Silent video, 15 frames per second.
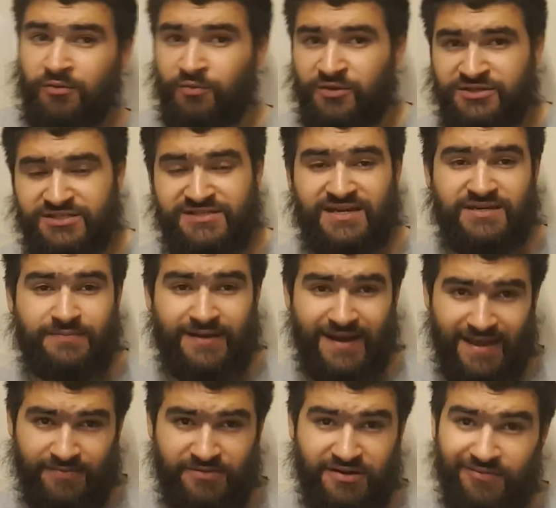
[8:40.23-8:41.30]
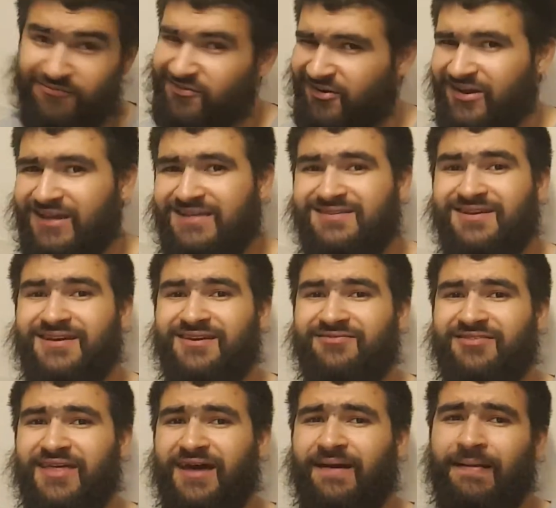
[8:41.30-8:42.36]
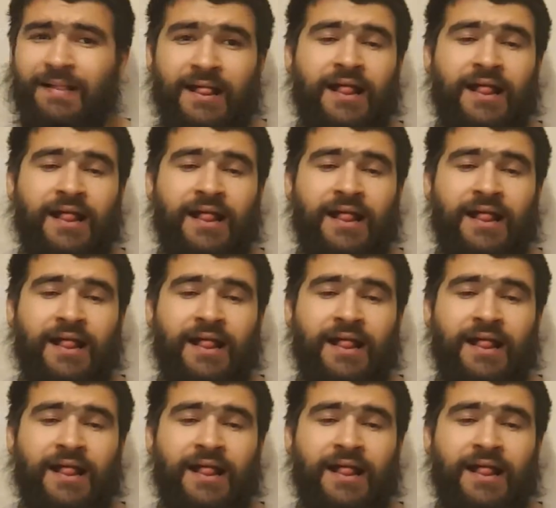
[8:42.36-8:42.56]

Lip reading: which is yet to be named, and I'm very excited for that.